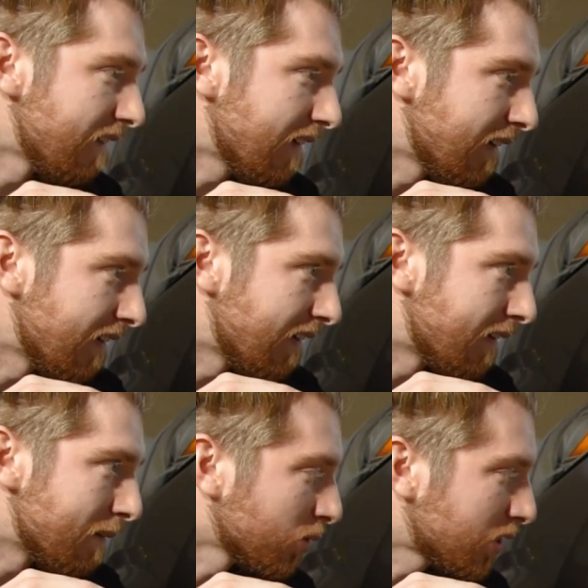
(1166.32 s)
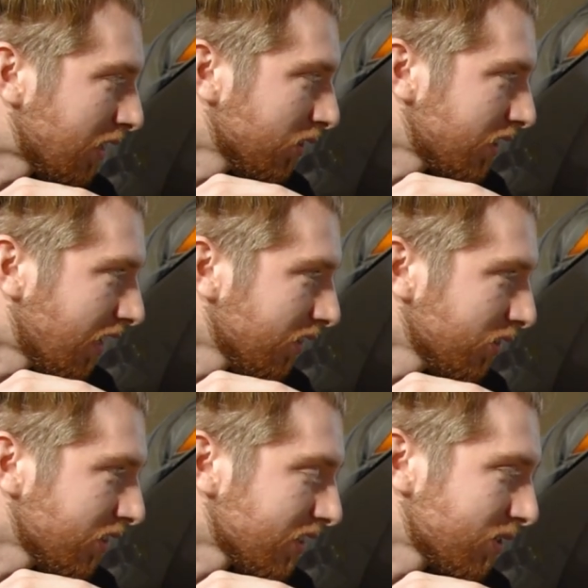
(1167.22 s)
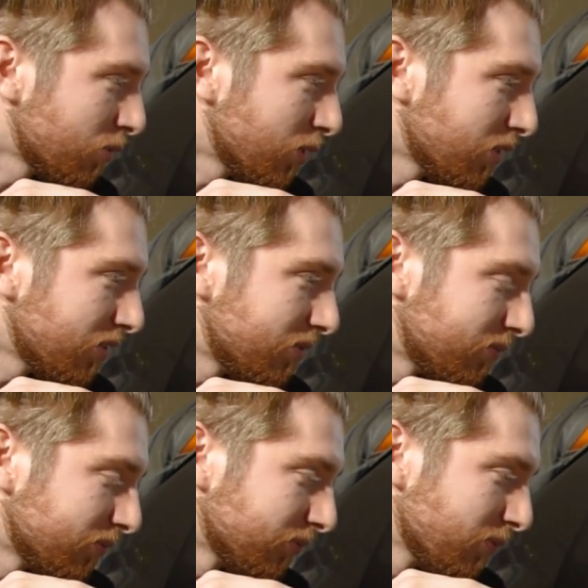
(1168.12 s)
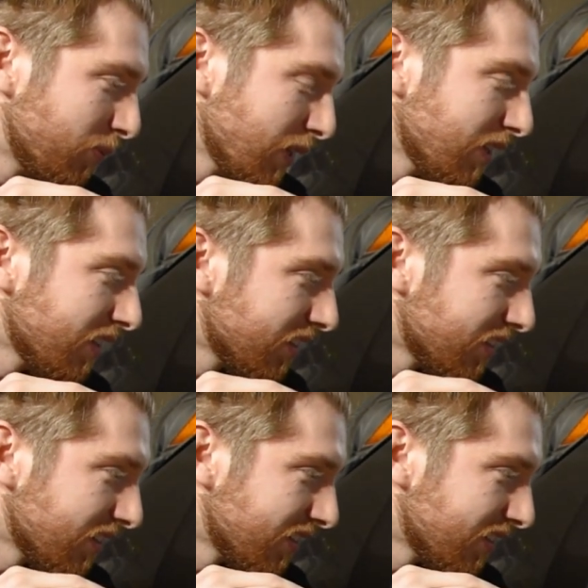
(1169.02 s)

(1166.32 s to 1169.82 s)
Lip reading: I was telling Tyler this will be